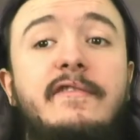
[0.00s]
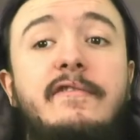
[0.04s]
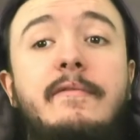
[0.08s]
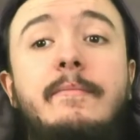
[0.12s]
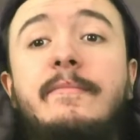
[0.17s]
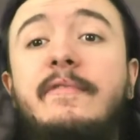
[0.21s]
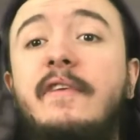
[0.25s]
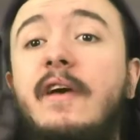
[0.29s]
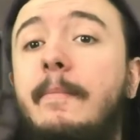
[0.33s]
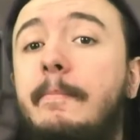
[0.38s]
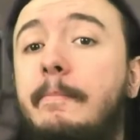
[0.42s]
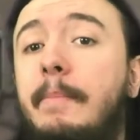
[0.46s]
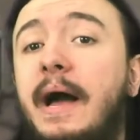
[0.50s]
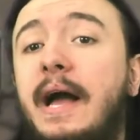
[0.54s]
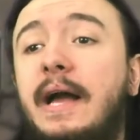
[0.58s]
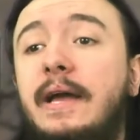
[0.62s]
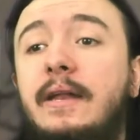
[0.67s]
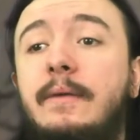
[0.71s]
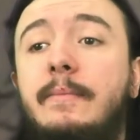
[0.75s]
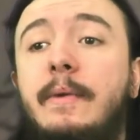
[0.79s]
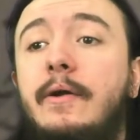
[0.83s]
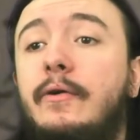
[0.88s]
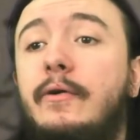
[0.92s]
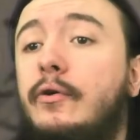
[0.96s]
systems are
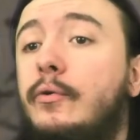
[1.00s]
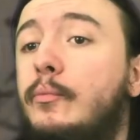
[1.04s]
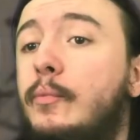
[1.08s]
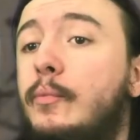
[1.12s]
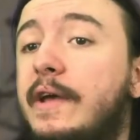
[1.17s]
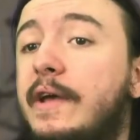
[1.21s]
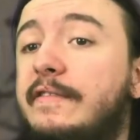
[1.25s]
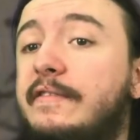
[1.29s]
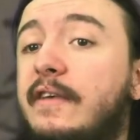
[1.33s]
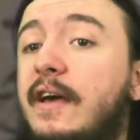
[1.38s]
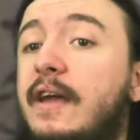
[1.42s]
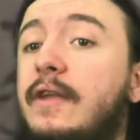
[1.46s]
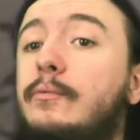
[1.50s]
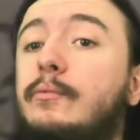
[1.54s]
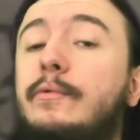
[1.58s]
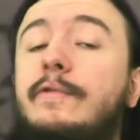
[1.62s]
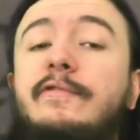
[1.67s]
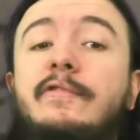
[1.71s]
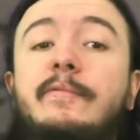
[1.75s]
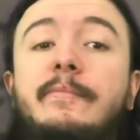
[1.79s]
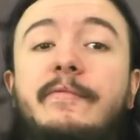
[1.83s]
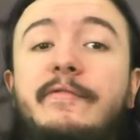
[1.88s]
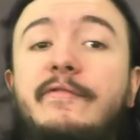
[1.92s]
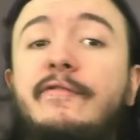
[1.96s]
back in American Wasteland
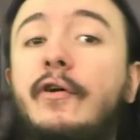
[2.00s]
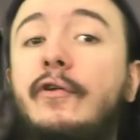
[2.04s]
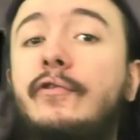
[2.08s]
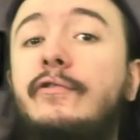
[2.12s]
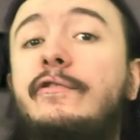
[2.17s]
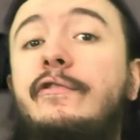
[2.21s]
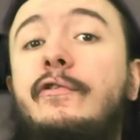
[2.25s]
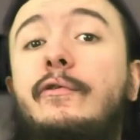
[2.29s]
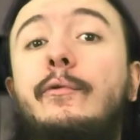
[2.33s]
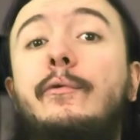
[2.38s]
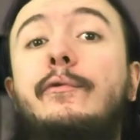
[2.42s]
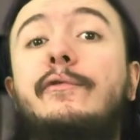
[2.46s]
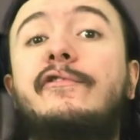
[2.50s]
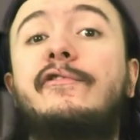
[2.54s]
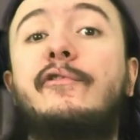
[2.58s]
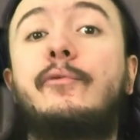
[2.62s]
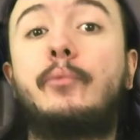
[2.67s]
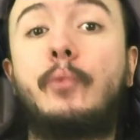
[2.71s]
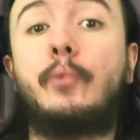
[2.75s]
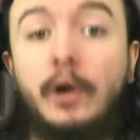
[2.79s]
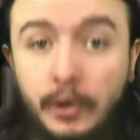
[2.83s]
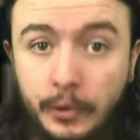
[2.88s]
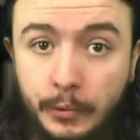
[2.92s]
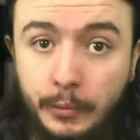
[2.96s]
with some fun tools
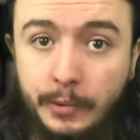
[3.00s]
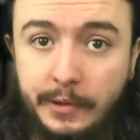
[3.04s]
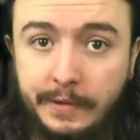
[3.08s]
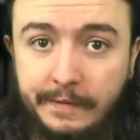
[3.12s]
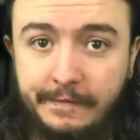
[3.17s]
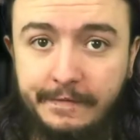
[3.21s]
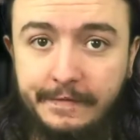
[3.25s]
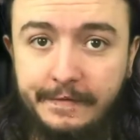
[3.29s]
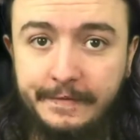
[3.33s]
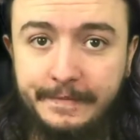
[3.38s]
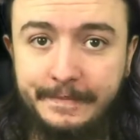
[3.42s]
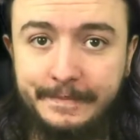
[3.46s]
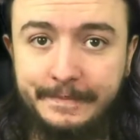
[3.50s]
to work with.